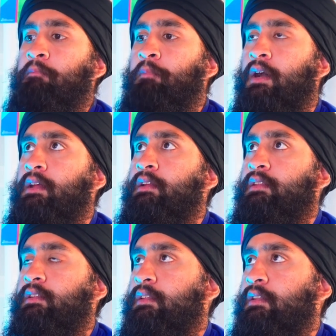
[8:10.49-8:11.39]
But
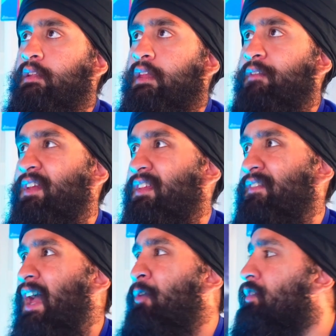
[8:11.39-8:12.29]
if
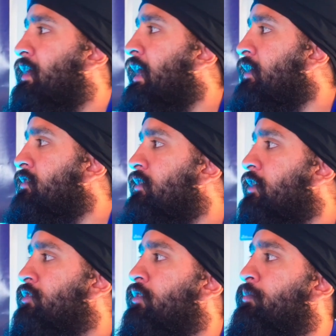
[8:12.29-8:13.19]
that was the case, they
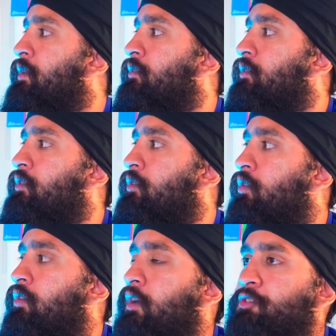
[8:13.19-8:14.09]
should have been,
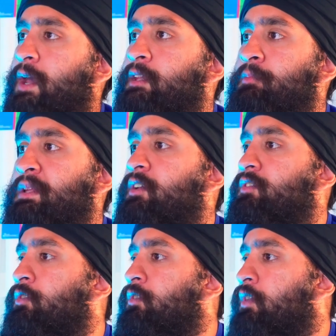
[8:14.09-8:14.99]
attracting players
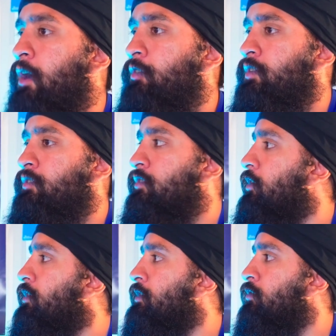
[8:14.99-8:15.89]
into the 2000s, the
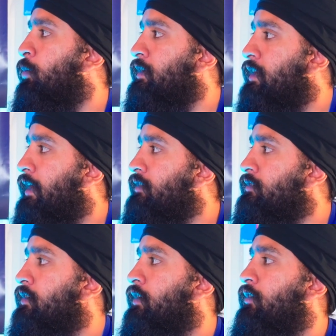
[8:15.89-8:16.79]
early
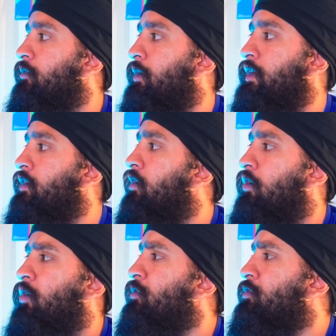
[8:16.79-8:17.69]
2010s, right?
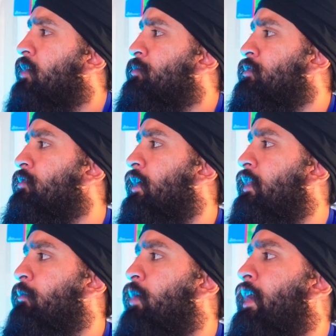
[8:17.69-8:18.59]
All those times too, right?
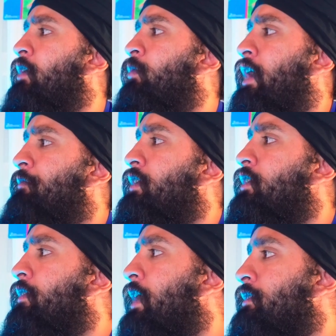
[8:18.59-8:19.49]
Like, why haven't they
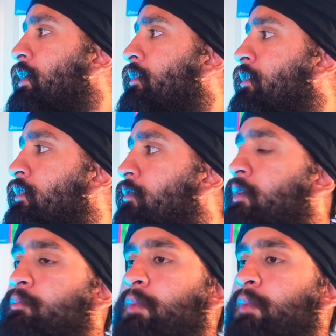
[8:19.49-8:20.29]
done that then, right?